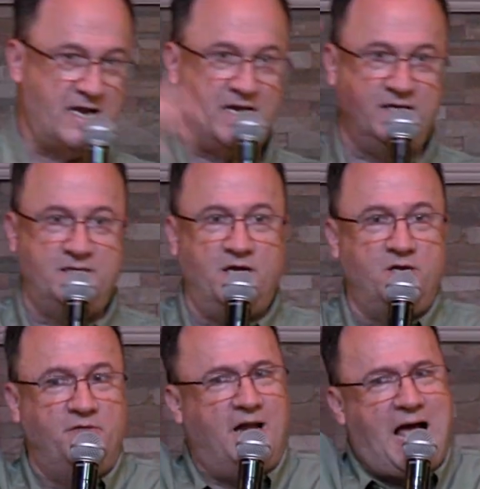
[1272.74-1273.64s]
can't tell you
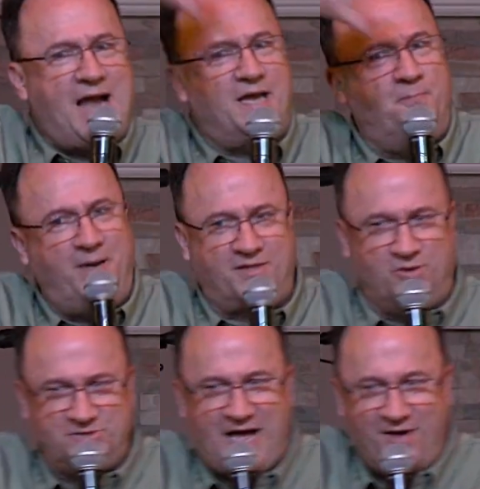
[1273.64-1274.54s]
that I can pick
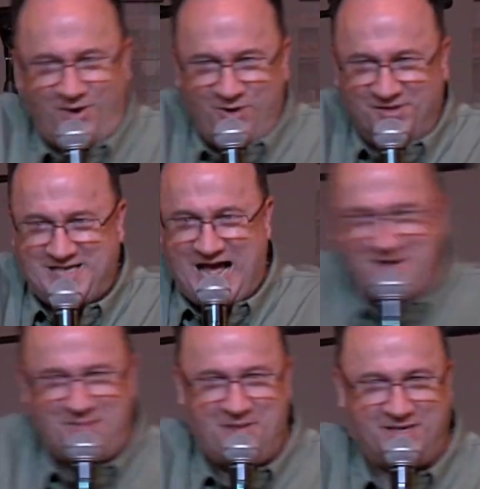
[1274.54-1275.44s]
those out all the time
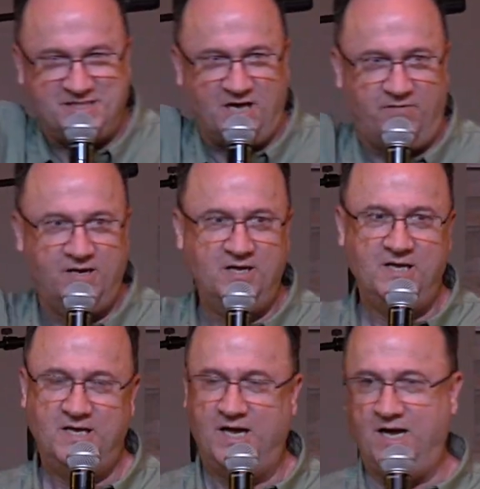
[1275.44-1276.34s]
by myself,
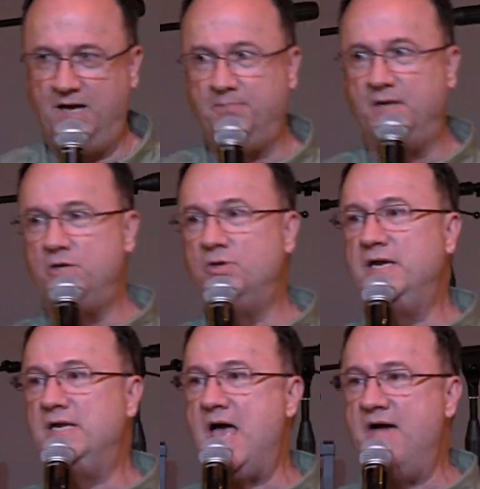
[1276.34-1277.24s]
but you need
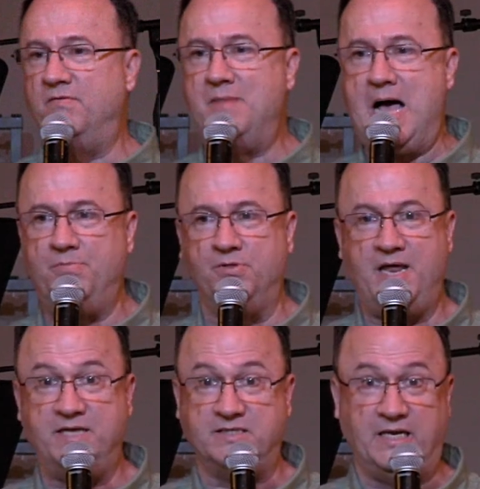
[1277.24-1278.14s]
to have a Bible that
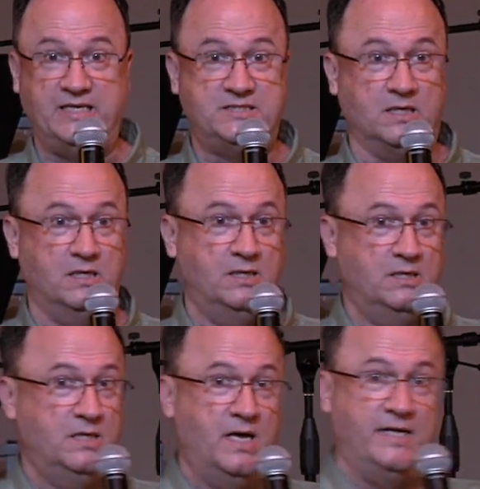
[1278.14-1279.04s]
has at least a
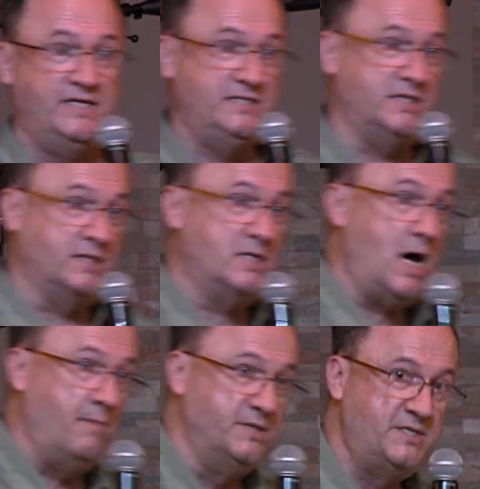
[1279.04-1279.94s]
decent
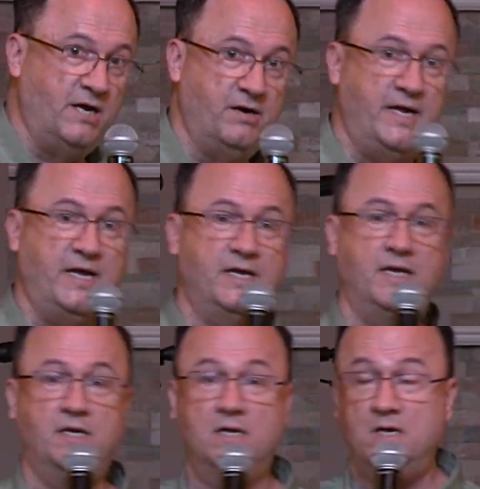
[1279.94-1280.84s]
commentary in
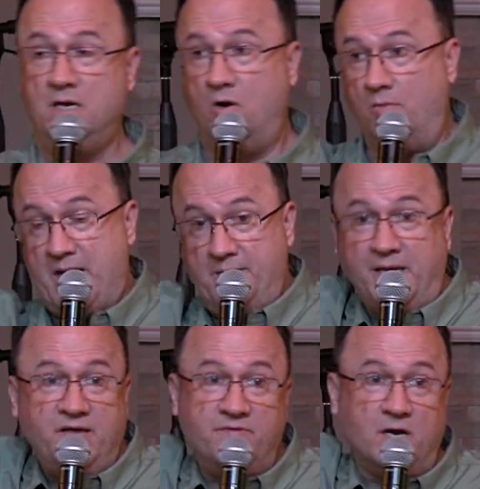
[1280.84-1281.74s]
it, or maybe
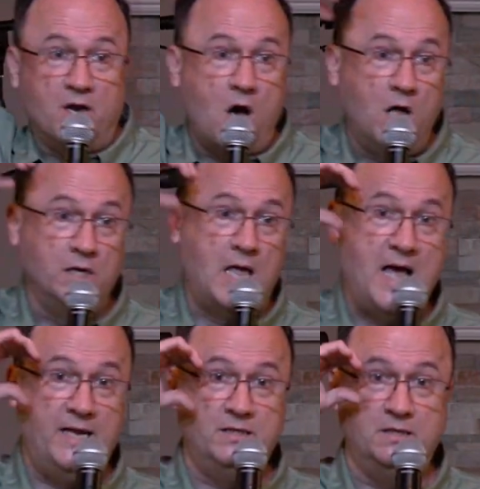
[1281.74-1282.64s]
even an
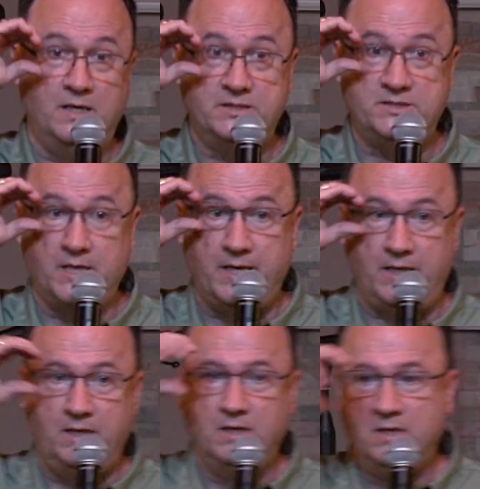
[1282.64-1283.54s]
online study